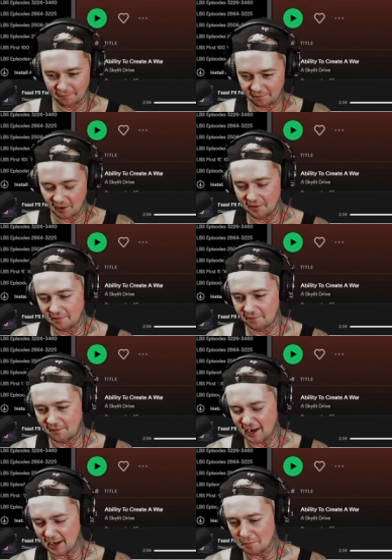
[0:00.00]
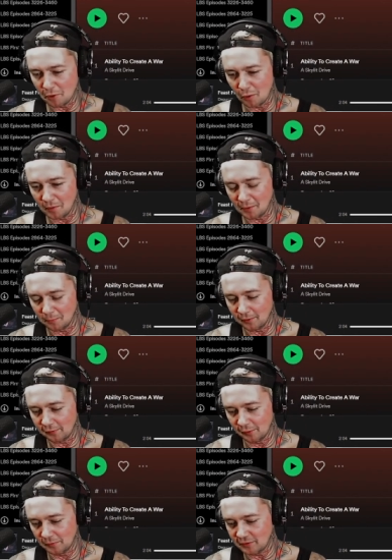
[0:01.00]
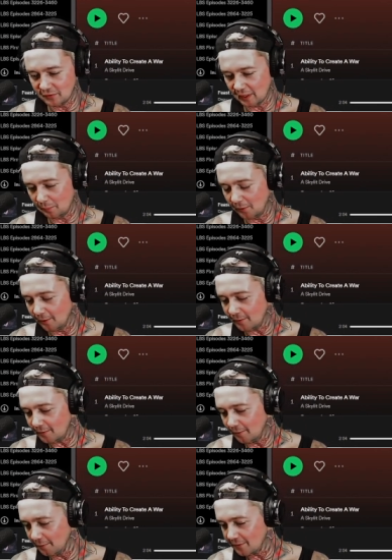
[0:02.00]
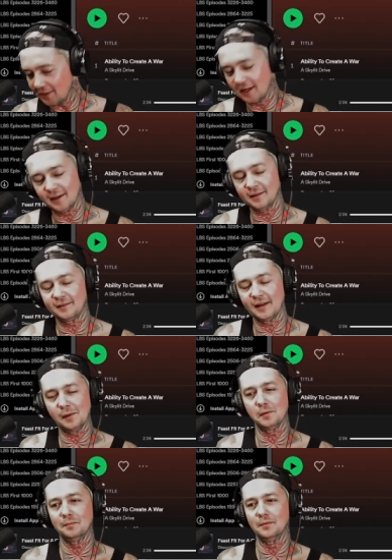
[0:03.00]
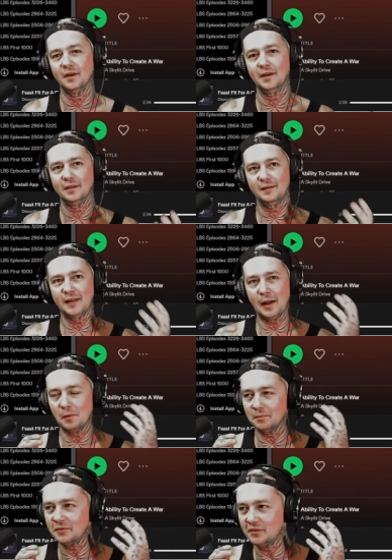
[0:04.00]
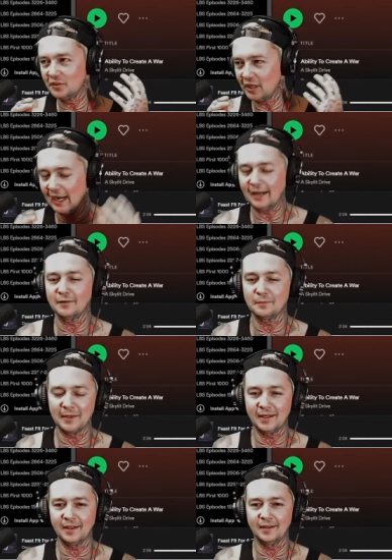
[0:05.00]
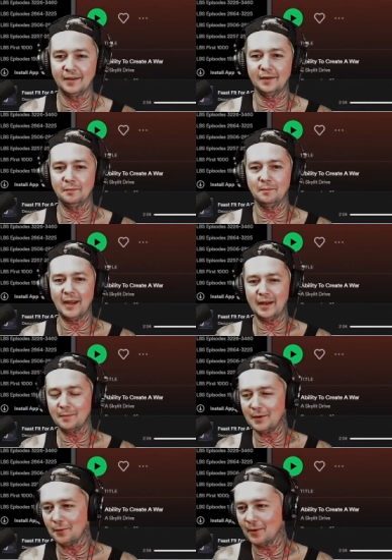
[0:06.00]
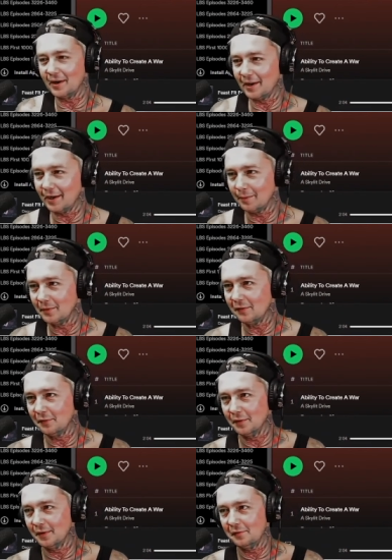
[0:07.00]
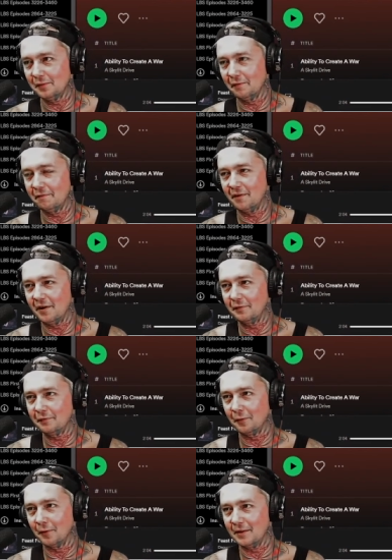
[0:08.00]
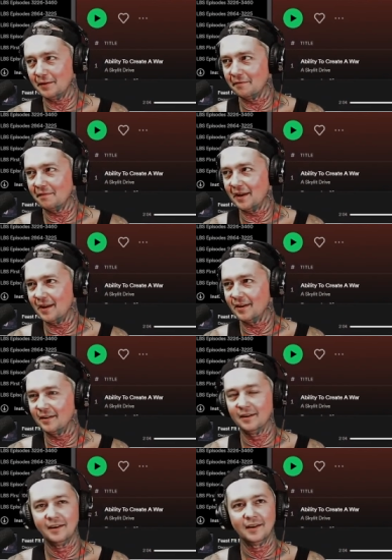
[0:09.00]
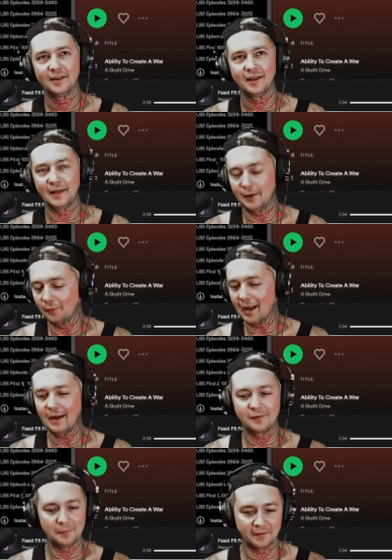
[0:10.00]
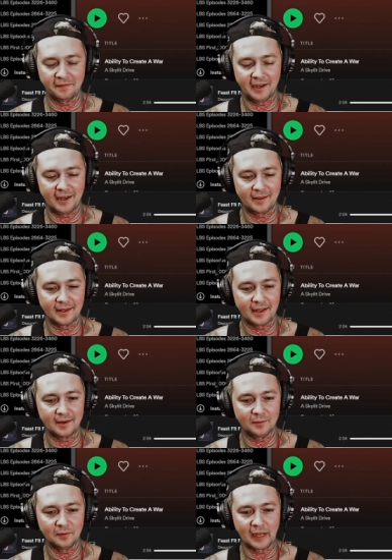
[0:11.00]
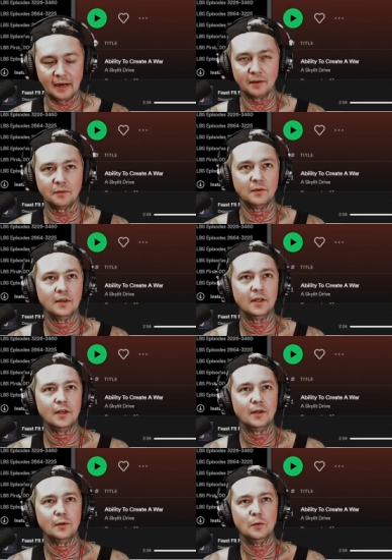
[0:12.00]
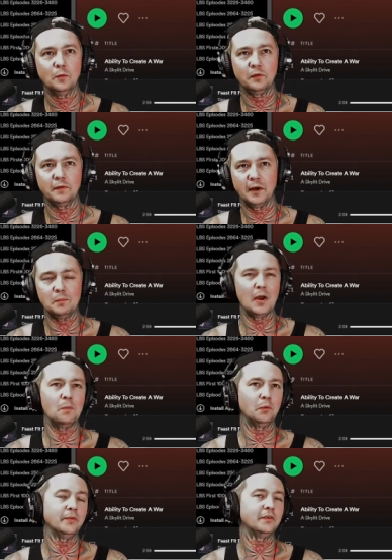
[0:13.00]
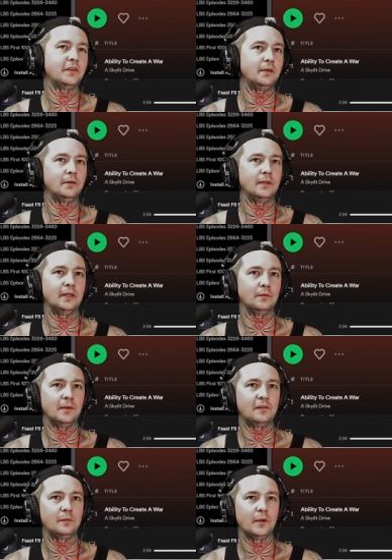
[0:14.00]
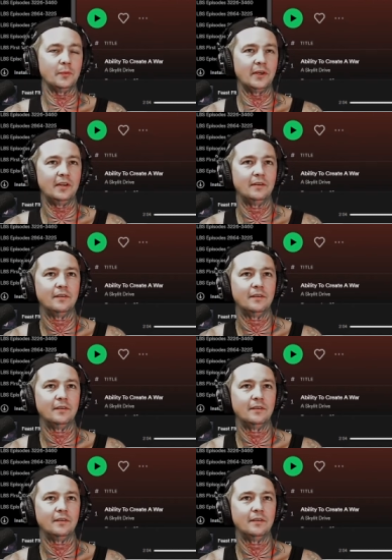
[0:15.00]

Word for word: fun fan moment where someone's just like, bro, you don't understand. This album this album changed me. It it made me who I am. Is there is there a fun story that a fan, an interaction with a fan that kind of was very memorable to you in recent memory?